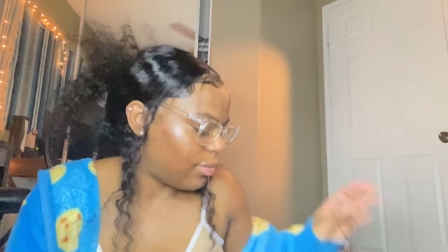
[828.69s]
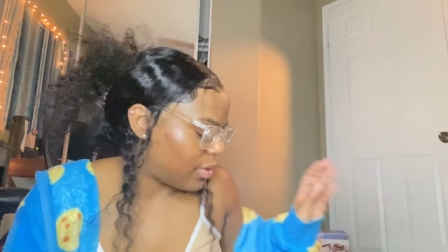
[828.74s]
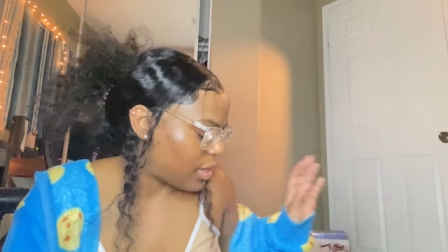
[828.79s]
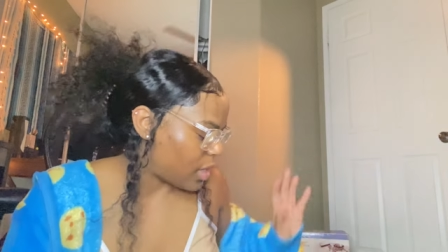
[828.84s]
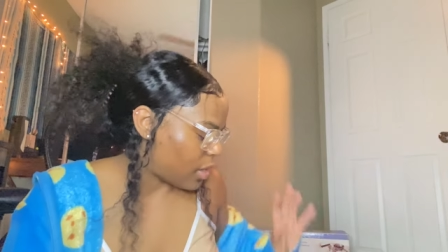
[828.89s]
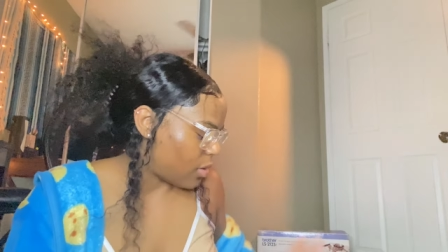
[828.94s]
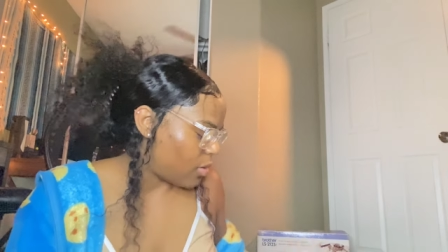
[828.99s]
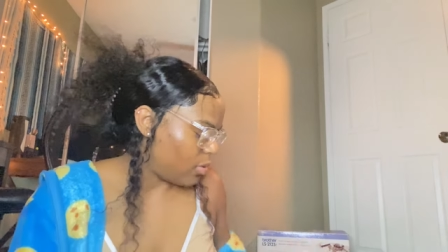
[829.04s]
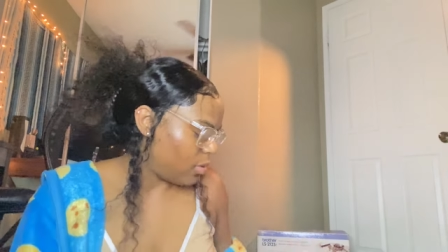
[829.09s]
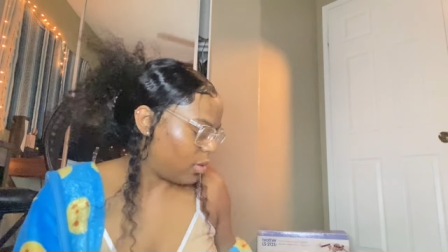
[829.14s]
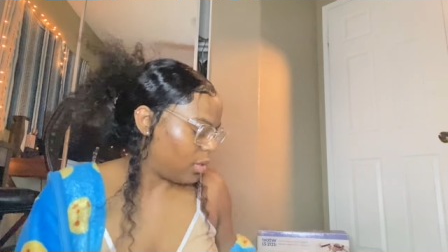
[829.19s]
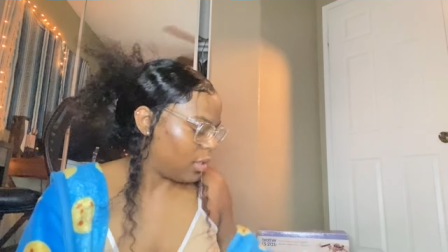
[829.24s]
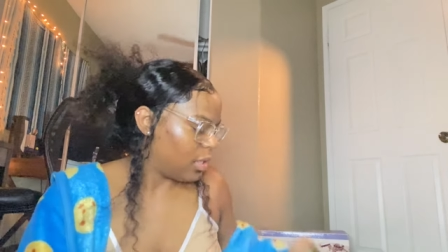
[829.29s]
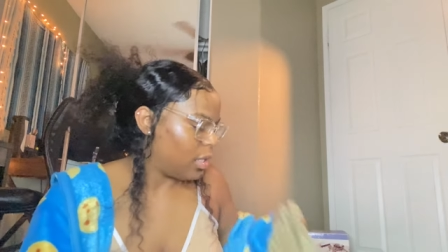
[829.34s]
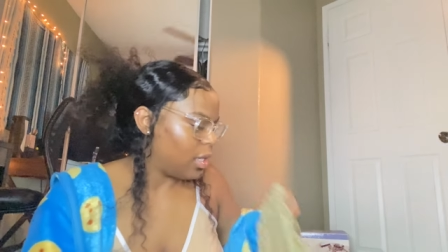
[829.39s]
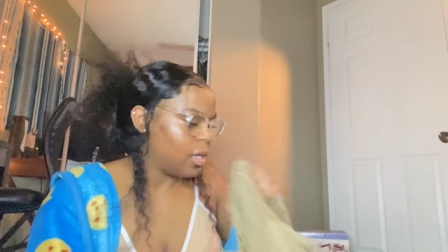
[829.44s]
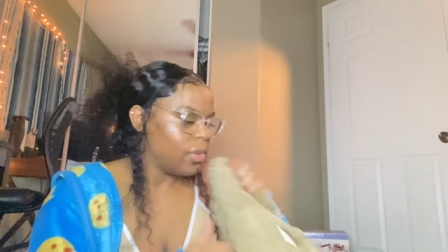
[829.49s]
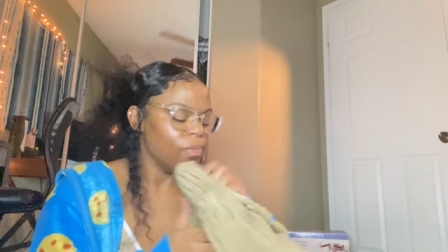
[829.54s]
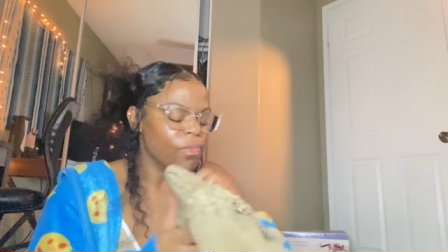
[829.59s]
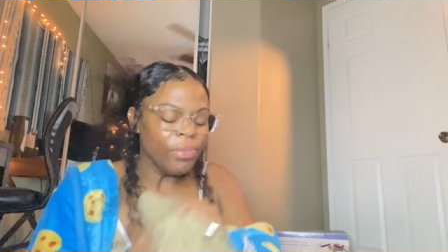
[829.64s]
So
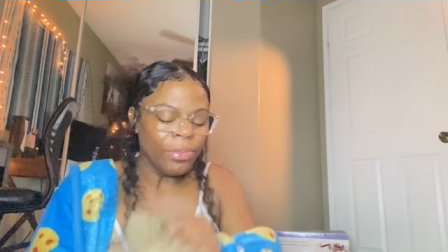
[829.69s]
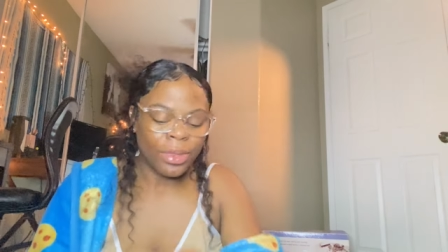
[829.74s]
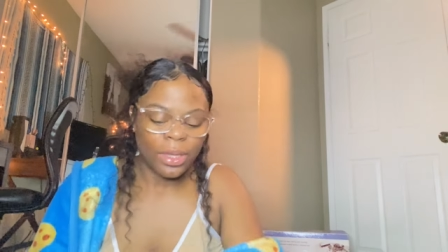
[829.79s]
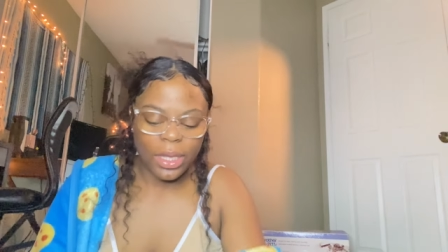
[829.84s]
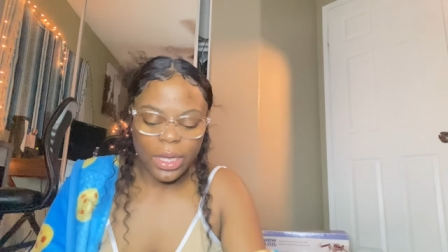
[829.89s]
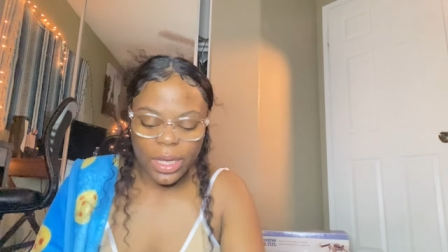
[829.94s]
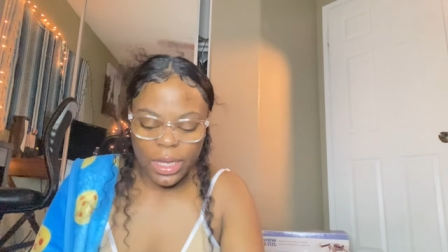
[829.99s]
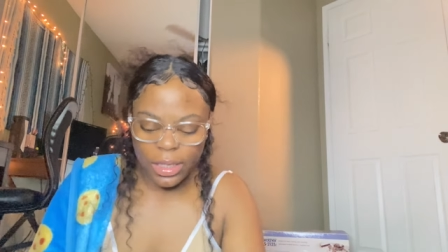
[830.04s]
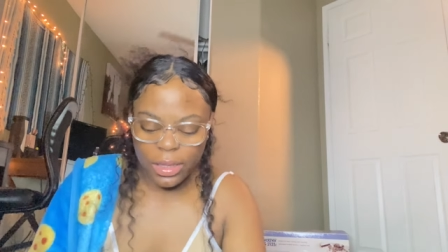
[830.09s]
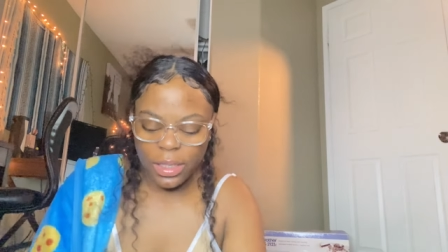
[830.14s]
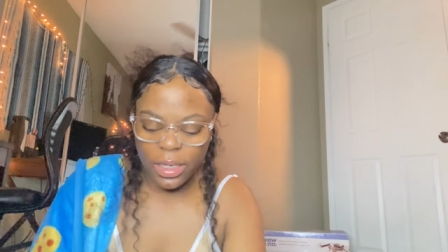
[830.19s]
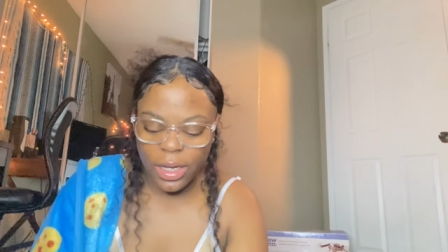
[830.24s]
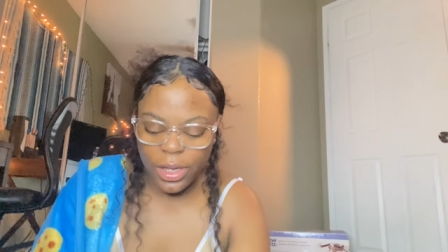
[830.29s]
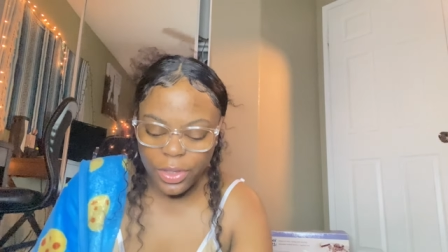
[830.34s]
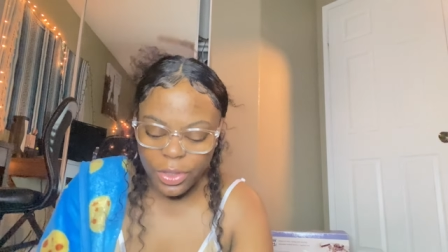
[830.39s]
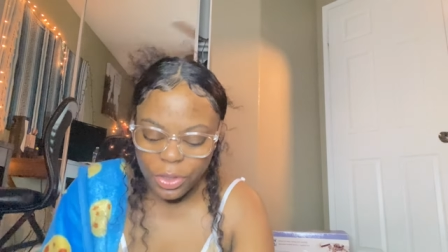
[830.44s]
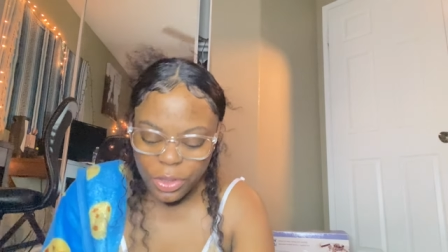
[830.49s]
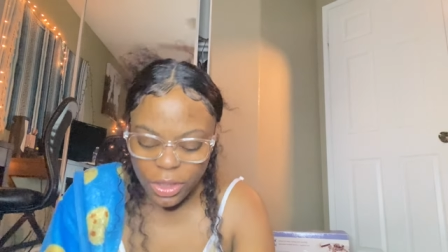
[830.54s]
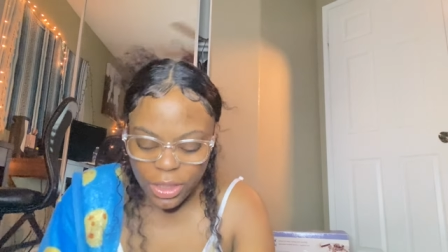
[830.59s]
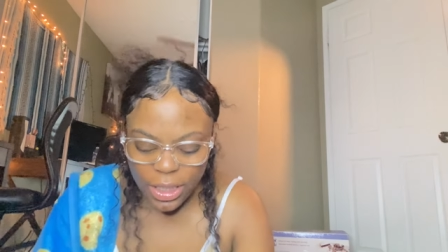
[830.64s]
yeah, the
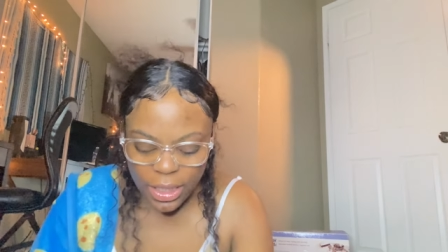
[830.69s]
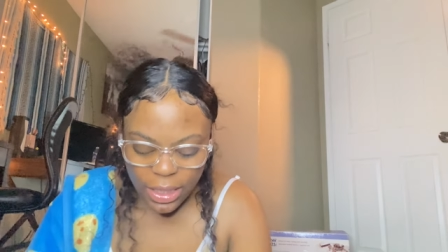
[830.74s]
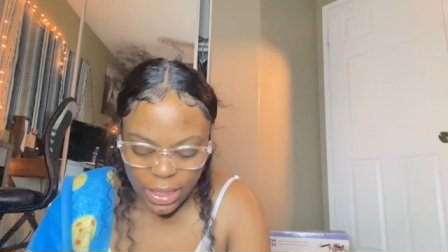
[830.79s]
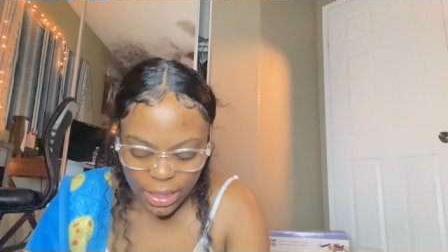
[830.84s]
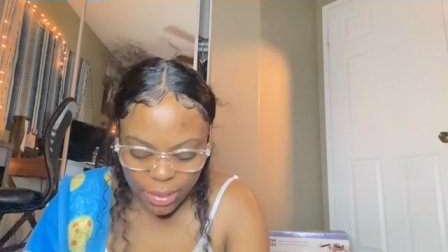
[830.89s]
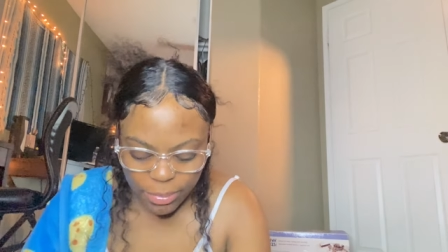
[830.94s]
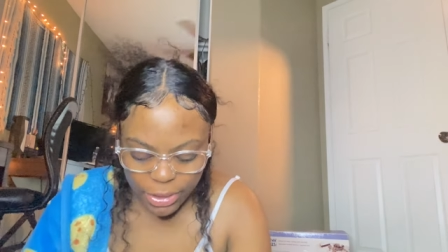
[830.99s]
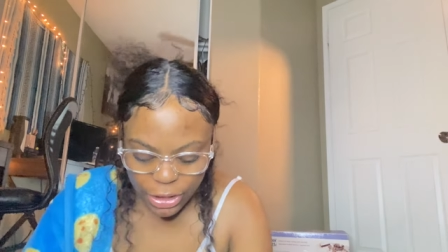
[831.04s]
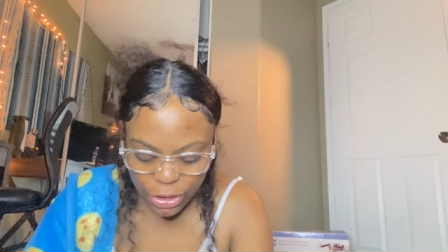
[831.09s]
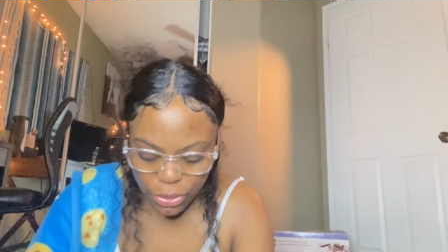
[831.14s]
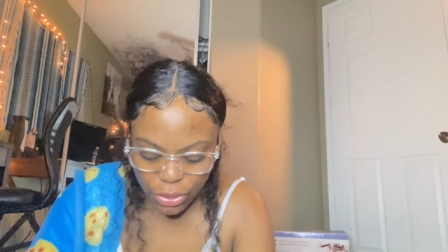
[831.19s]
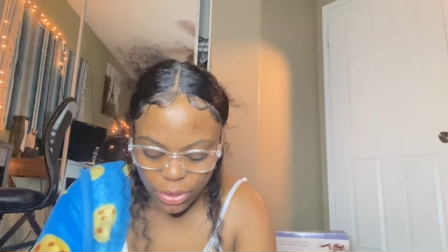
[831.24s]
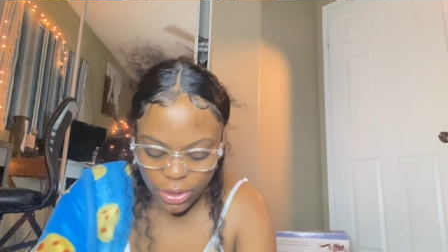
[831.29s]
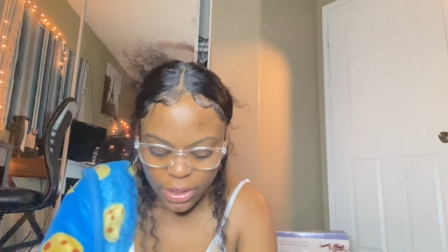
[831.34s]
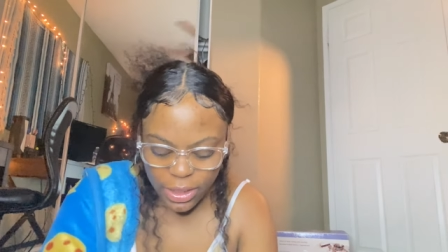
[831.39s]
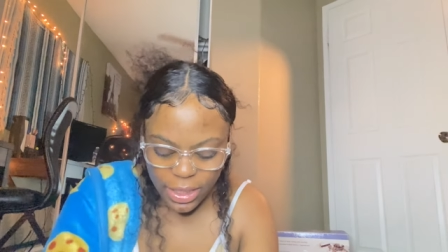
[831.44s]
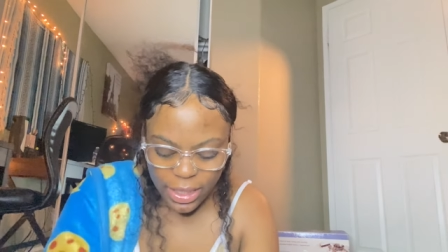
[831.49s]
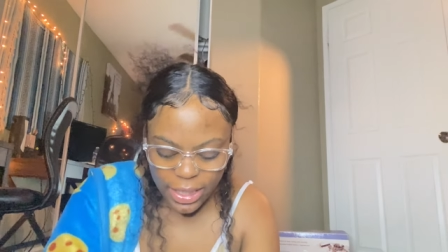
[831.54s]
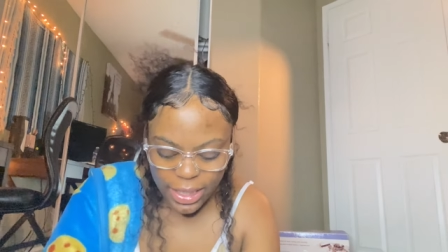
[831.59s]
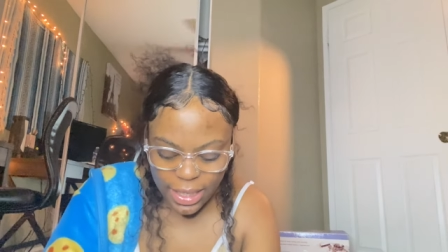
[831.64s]
other thing I make sure
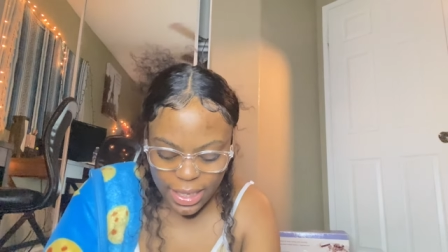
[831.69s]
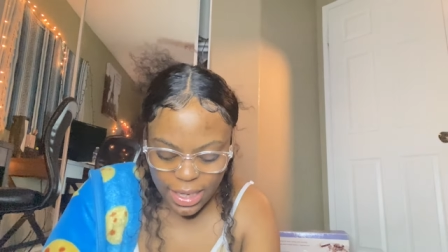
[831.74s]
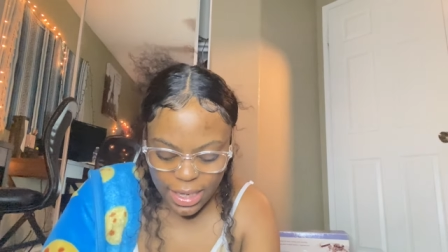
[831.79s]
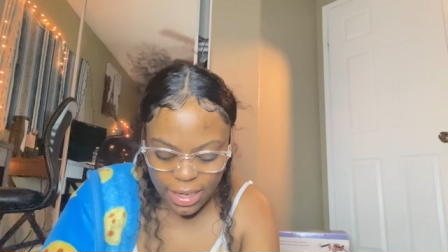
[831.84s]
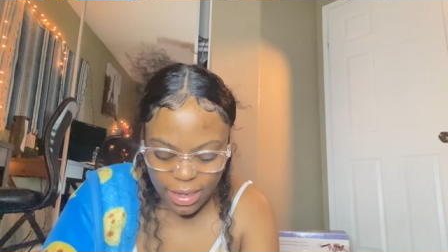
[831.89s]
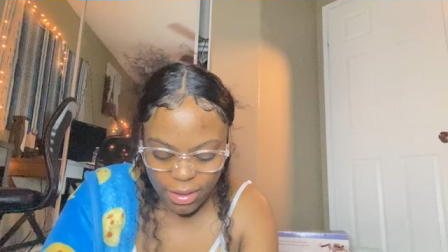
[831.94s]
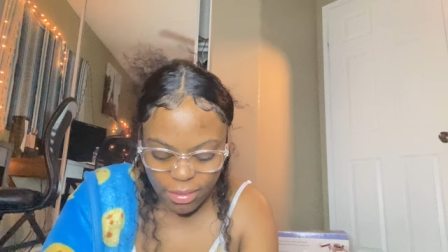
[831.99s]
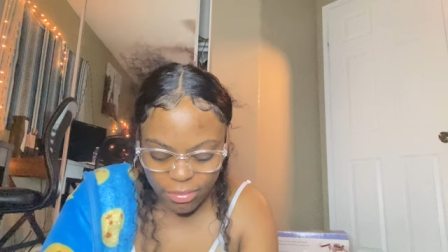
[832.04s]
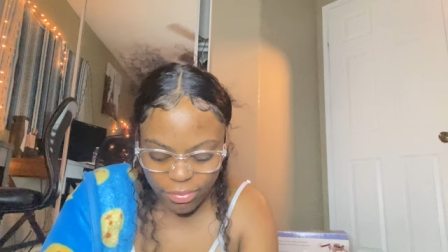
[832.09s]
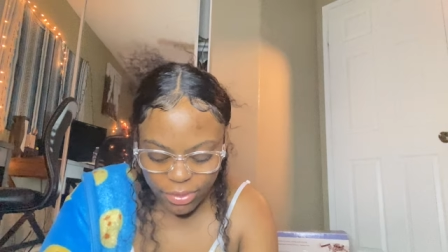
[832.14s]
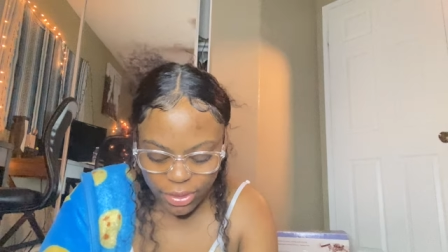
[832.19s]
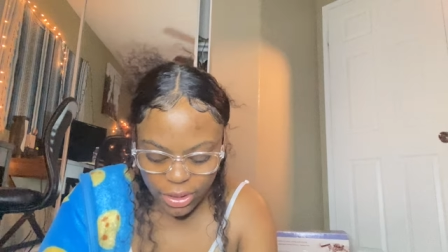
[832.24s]
that I have